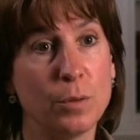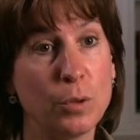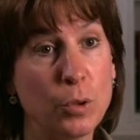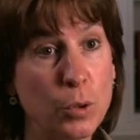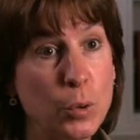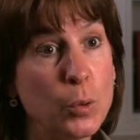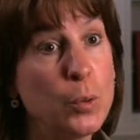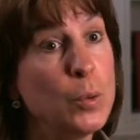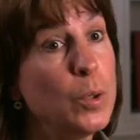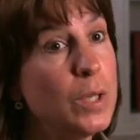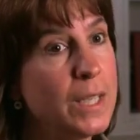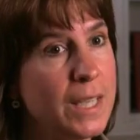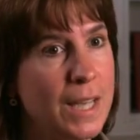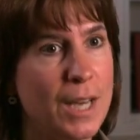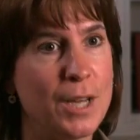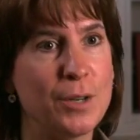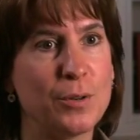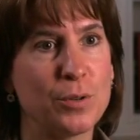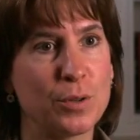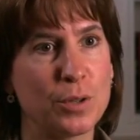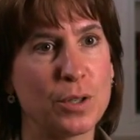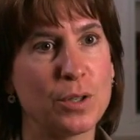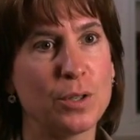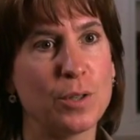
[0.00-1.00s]
truly
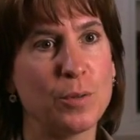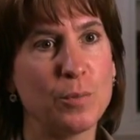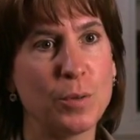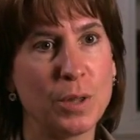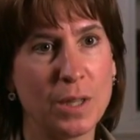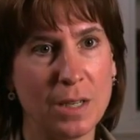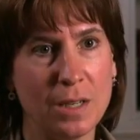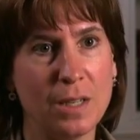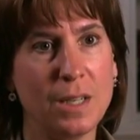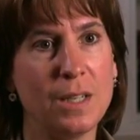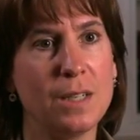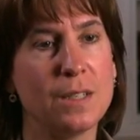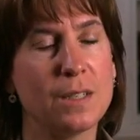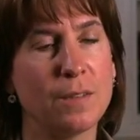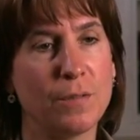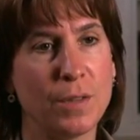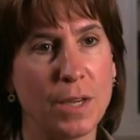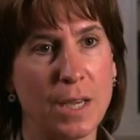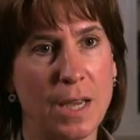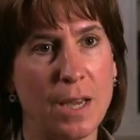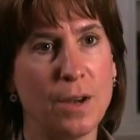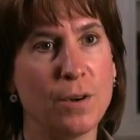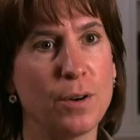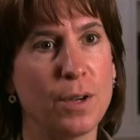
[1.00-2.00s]
understood what the needs of
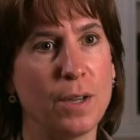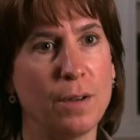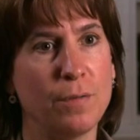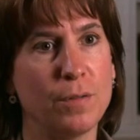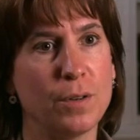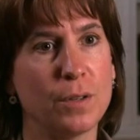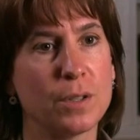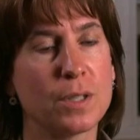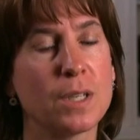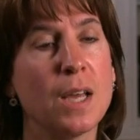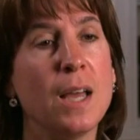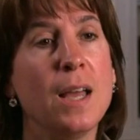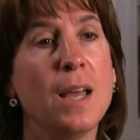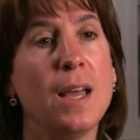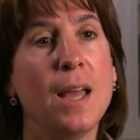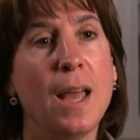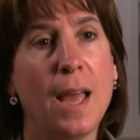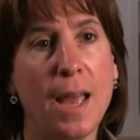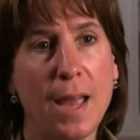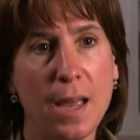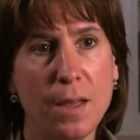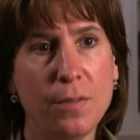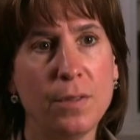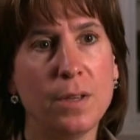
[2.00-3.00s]
the caregivers
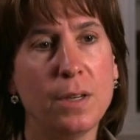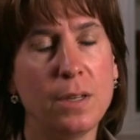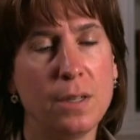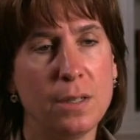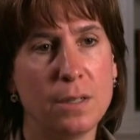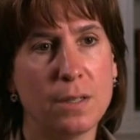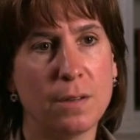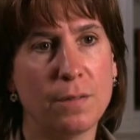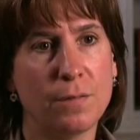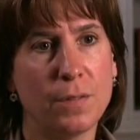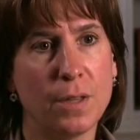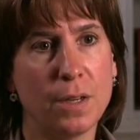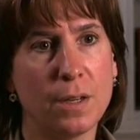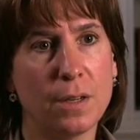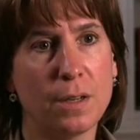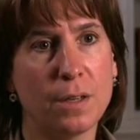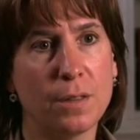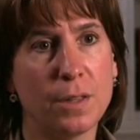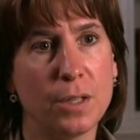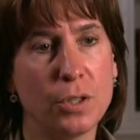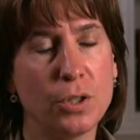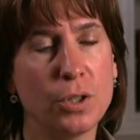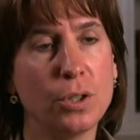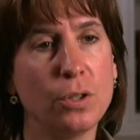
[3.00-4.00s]
and the needs of
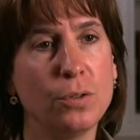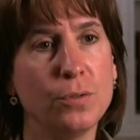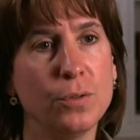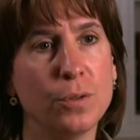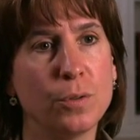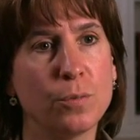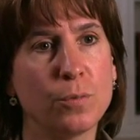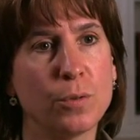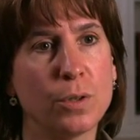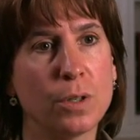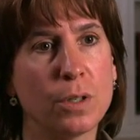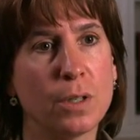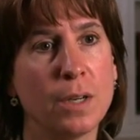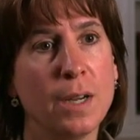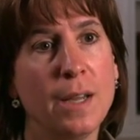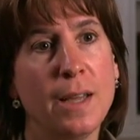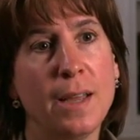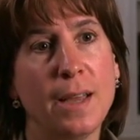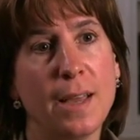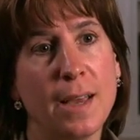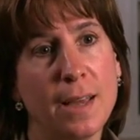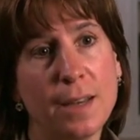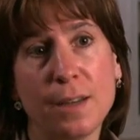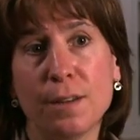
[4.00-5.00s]
the children were,
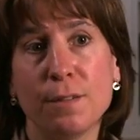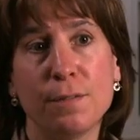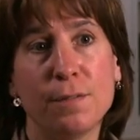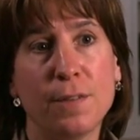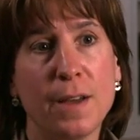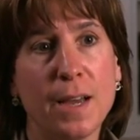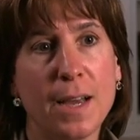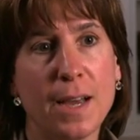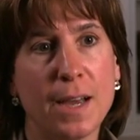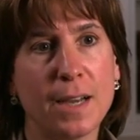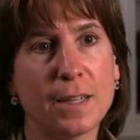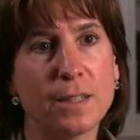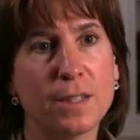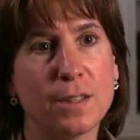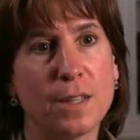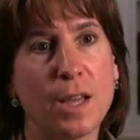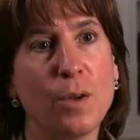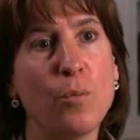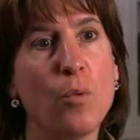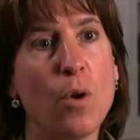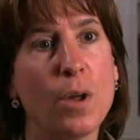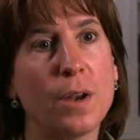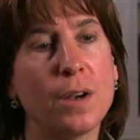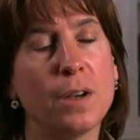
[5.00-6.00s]
and in fact, they
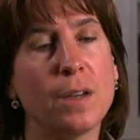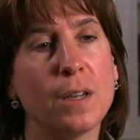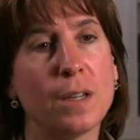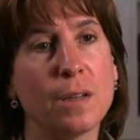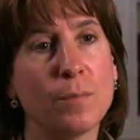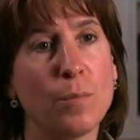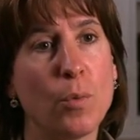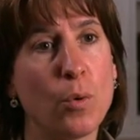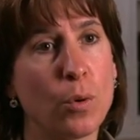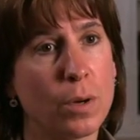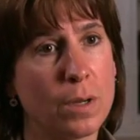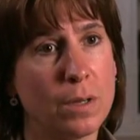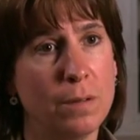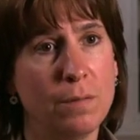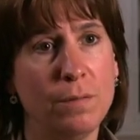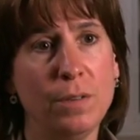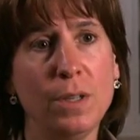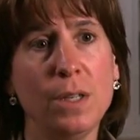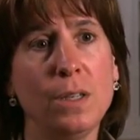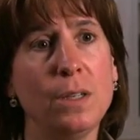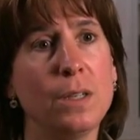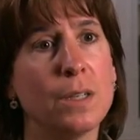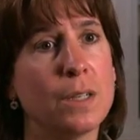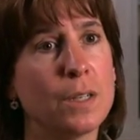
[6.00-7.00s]
wanted it more
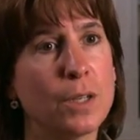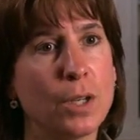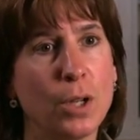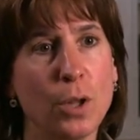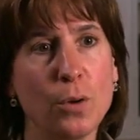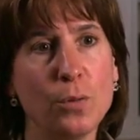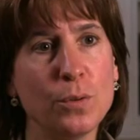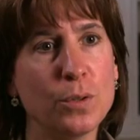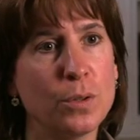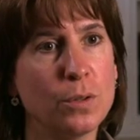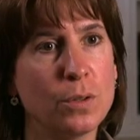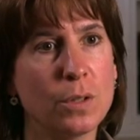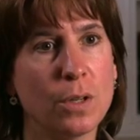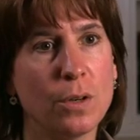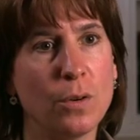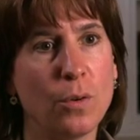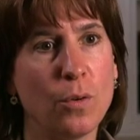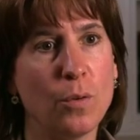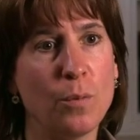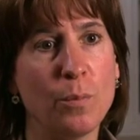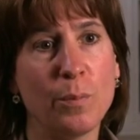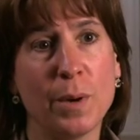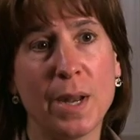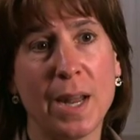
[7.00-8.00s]
convenient, closer to
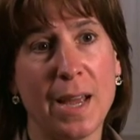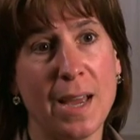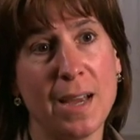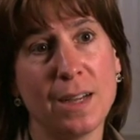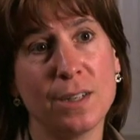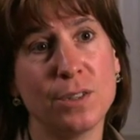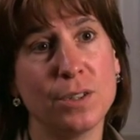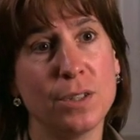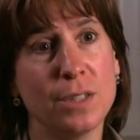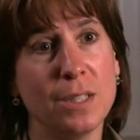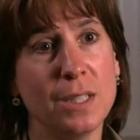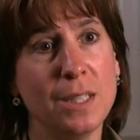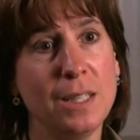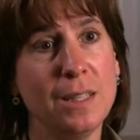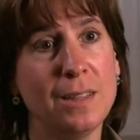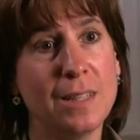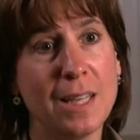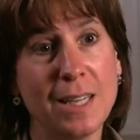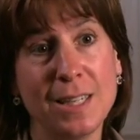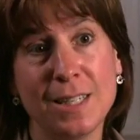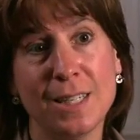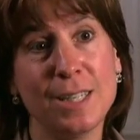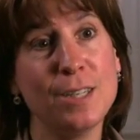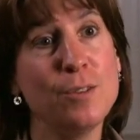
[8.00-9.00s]
home, but actually
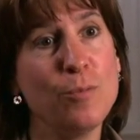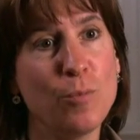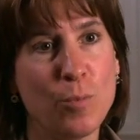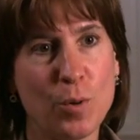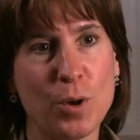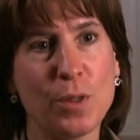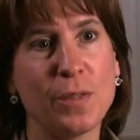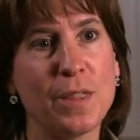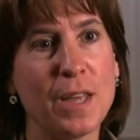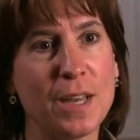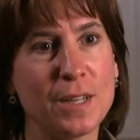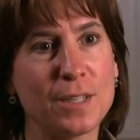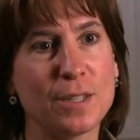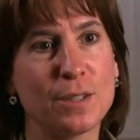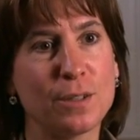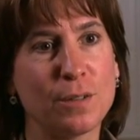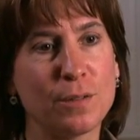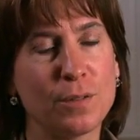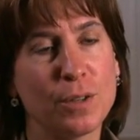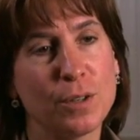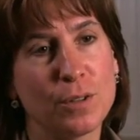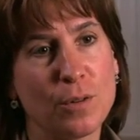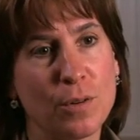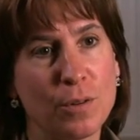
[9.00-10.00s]
they didn't want that
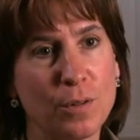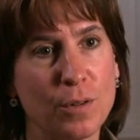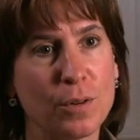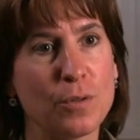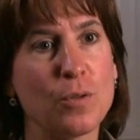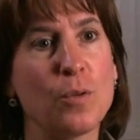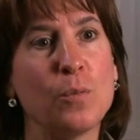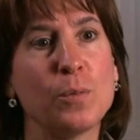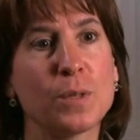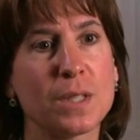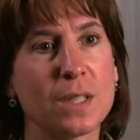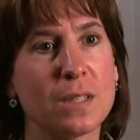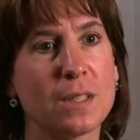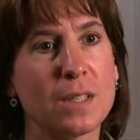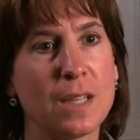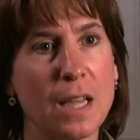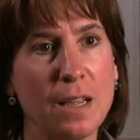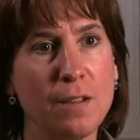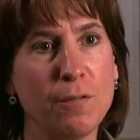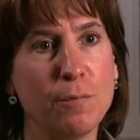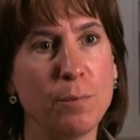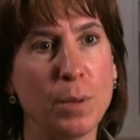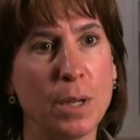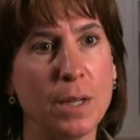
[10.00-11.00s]
service. Their home was a
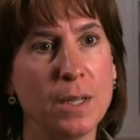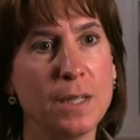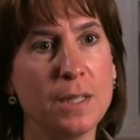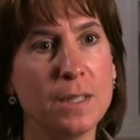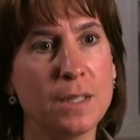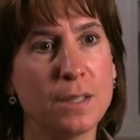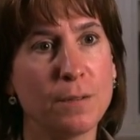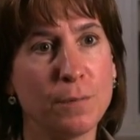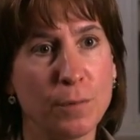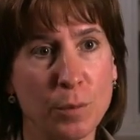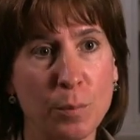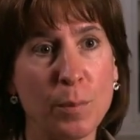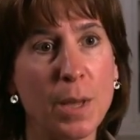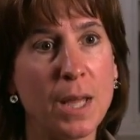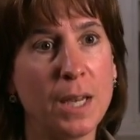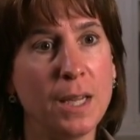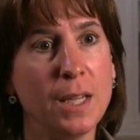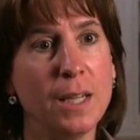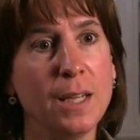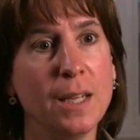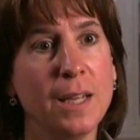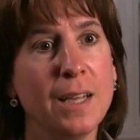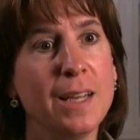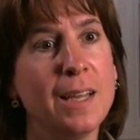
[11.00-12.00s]
safe place for
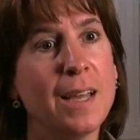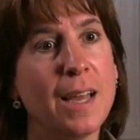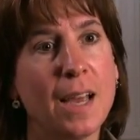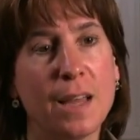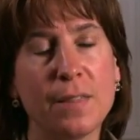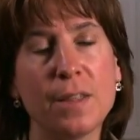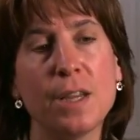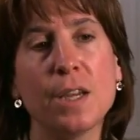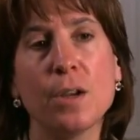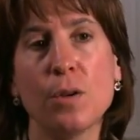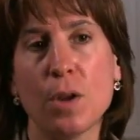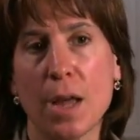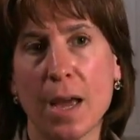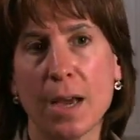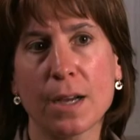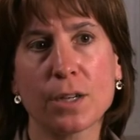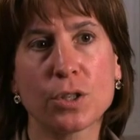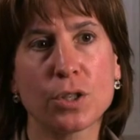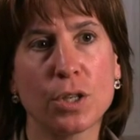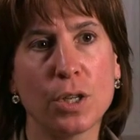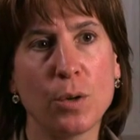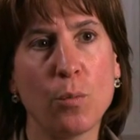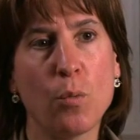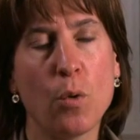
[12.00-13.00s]
many, and they didn't
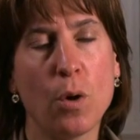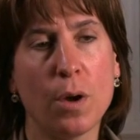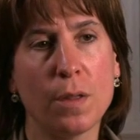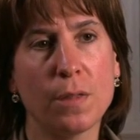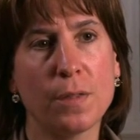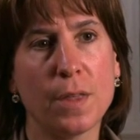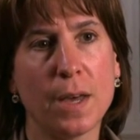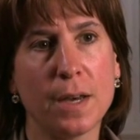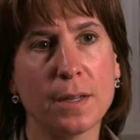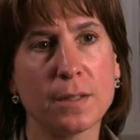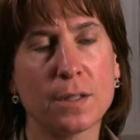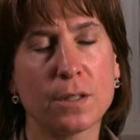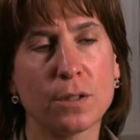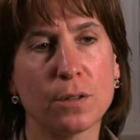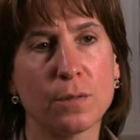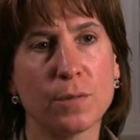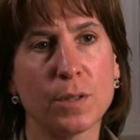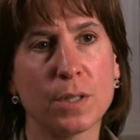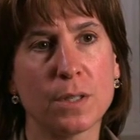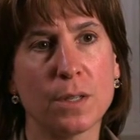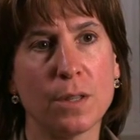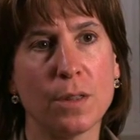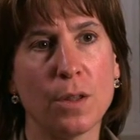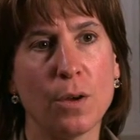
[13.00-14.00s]
actually want that
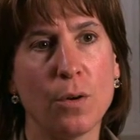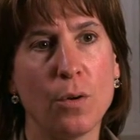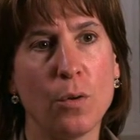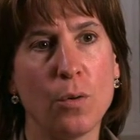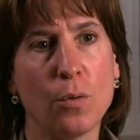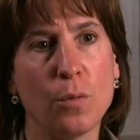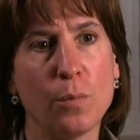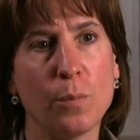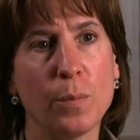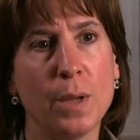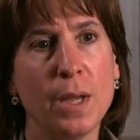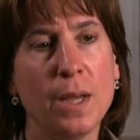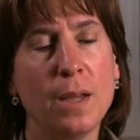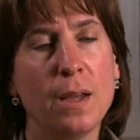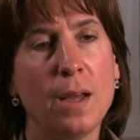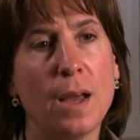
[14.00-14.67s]
service in the home.